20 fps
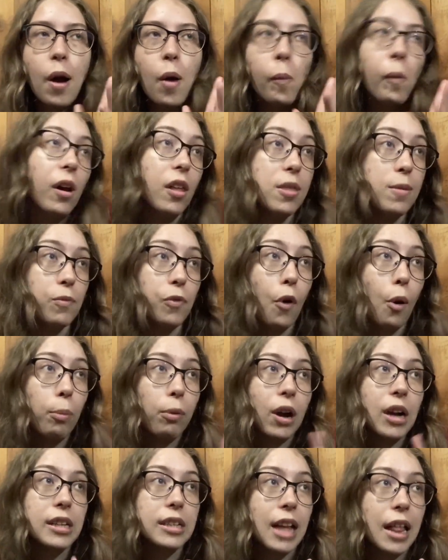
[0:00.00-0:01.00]
One of them full
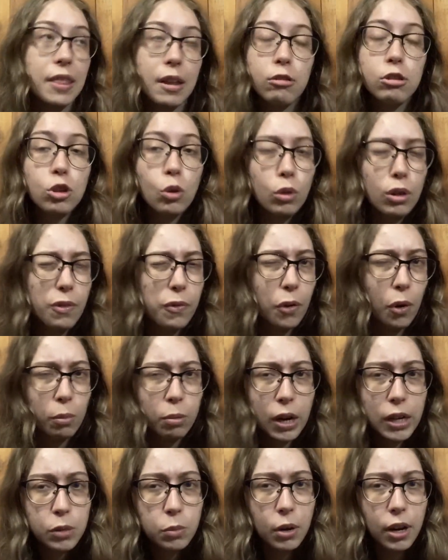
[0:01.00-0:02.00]
price, and that was the only full
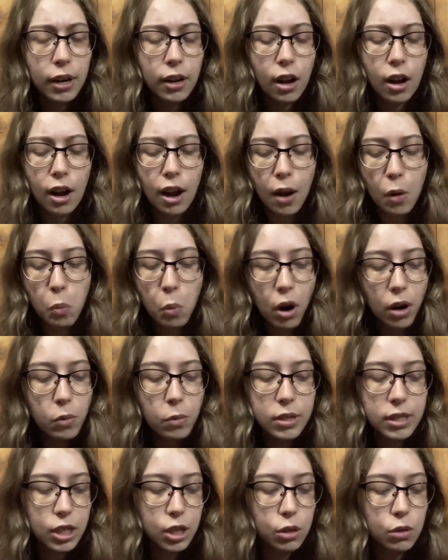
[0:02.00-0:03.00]
price one I got. One
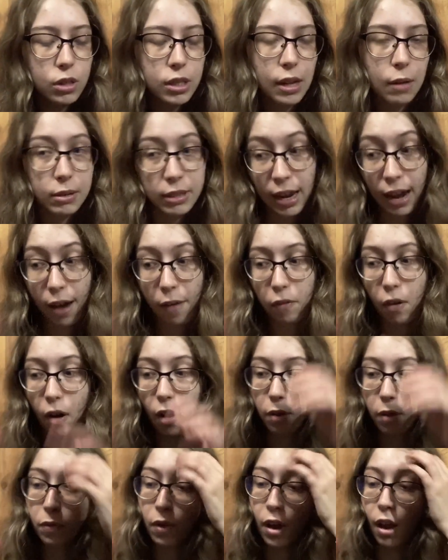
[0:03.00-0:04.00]
was a used that was half
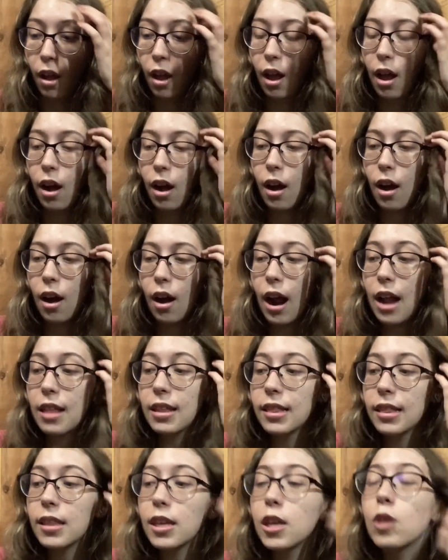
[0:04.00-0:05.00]
off. And
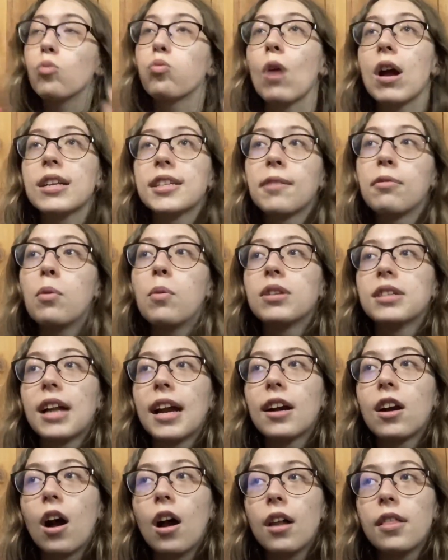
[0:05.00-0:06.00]
then the rest of the ones that
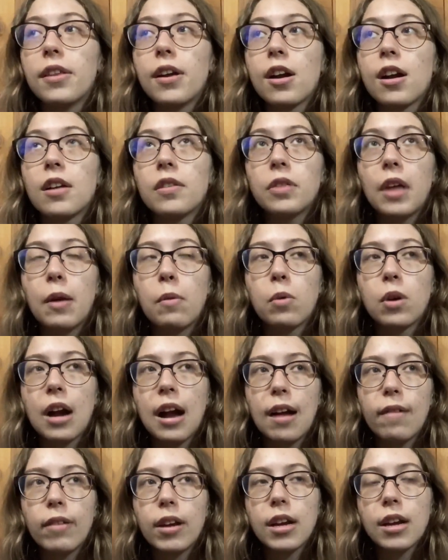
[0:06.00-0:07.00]
I got there, they were
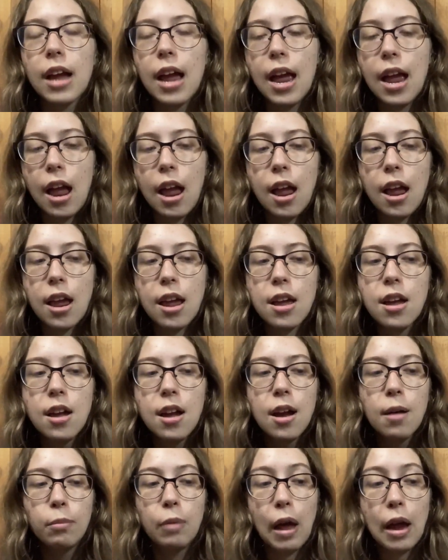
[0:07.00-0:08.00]
having a
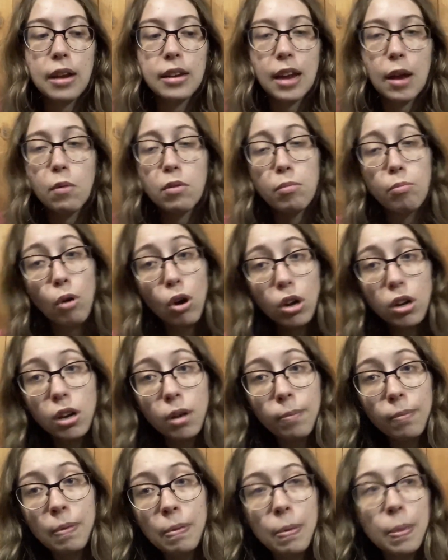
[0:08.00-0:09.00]
blind date with a book
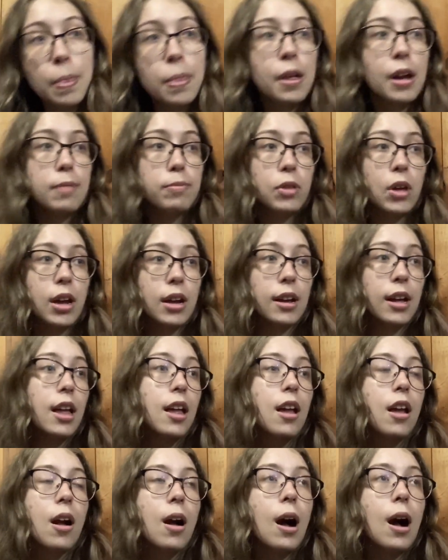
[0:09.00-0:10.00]
type thing.
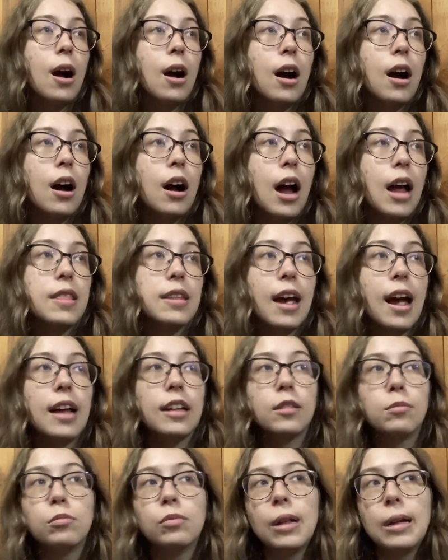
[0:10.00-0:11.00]
And they had
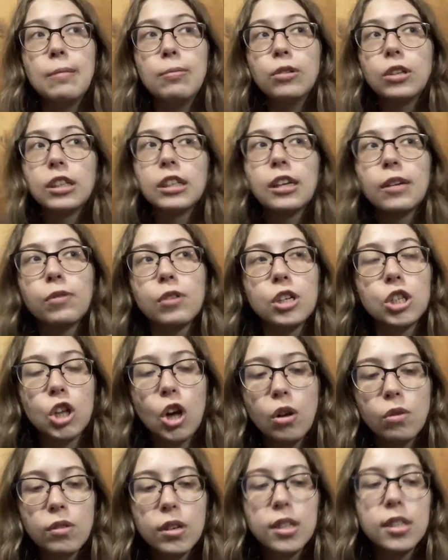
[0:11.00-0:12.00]
them labeled in different
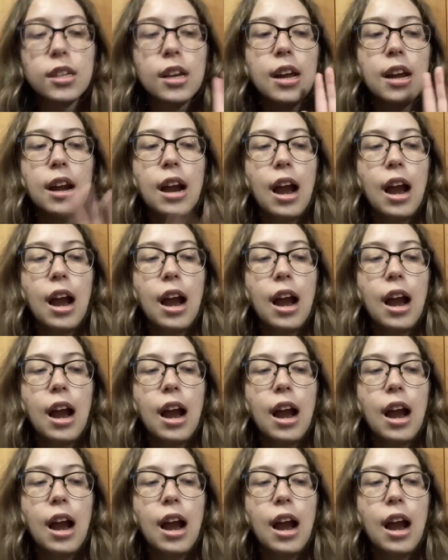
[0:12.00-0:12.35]
genres.